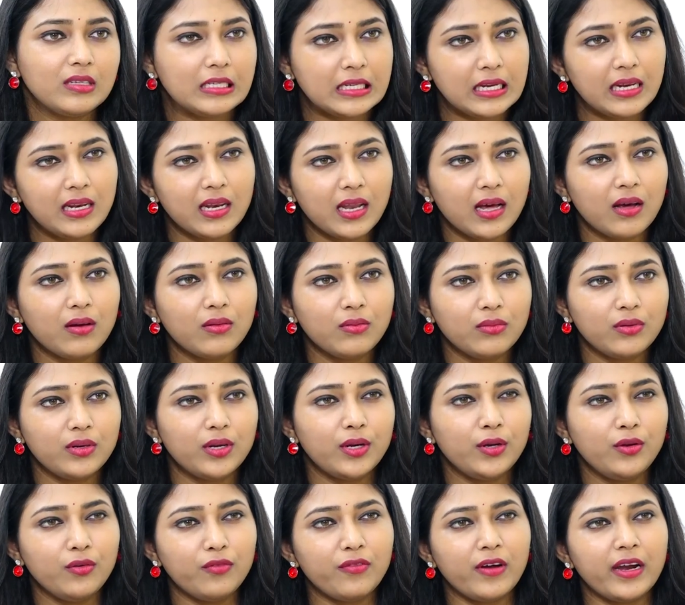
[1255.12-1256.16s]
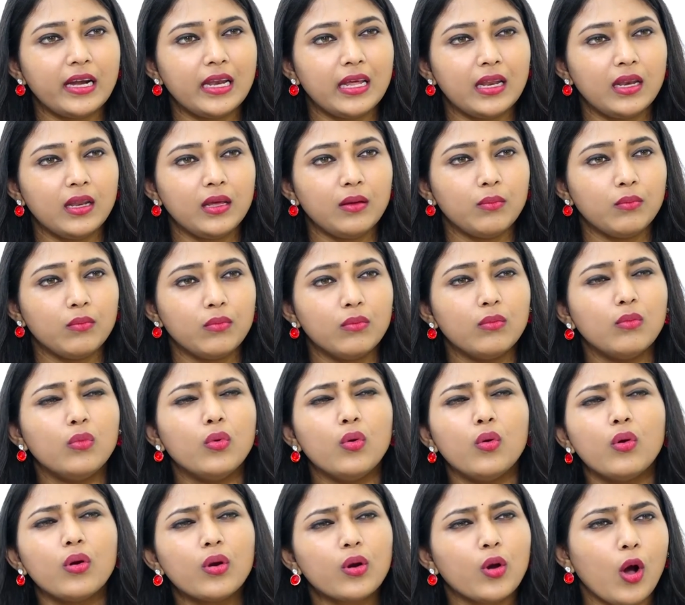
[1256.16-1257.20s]
till now, did you find any
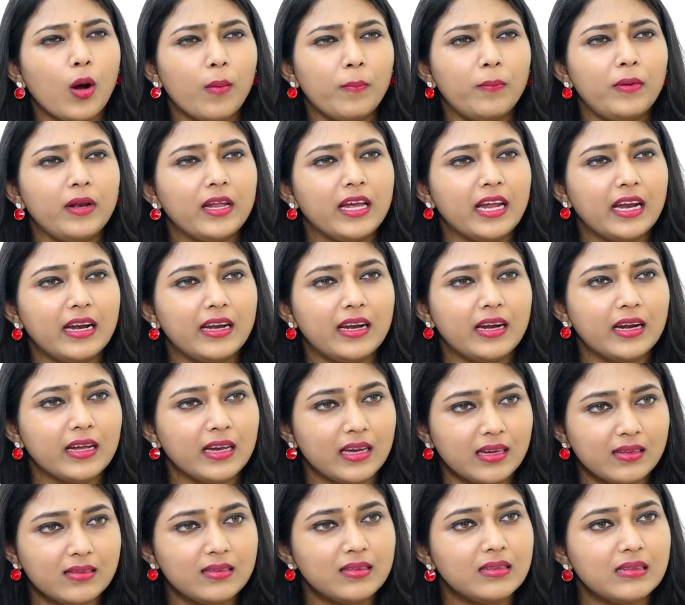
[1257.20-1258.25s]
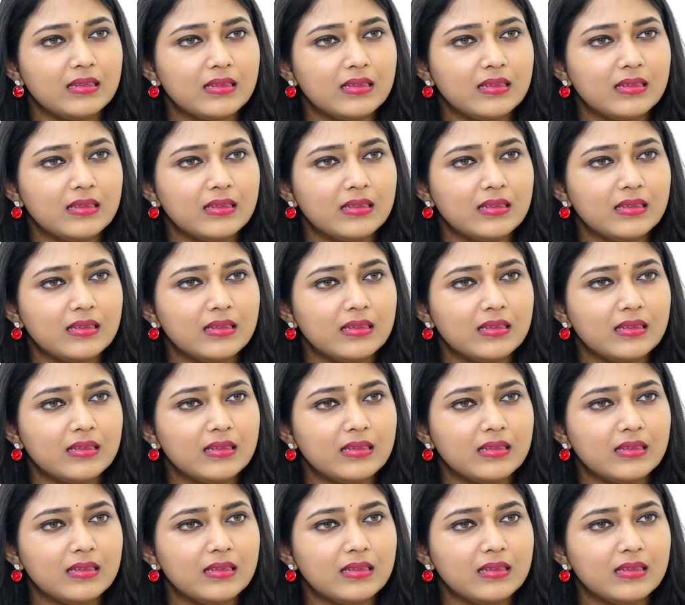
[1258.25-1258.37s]
more complicated case in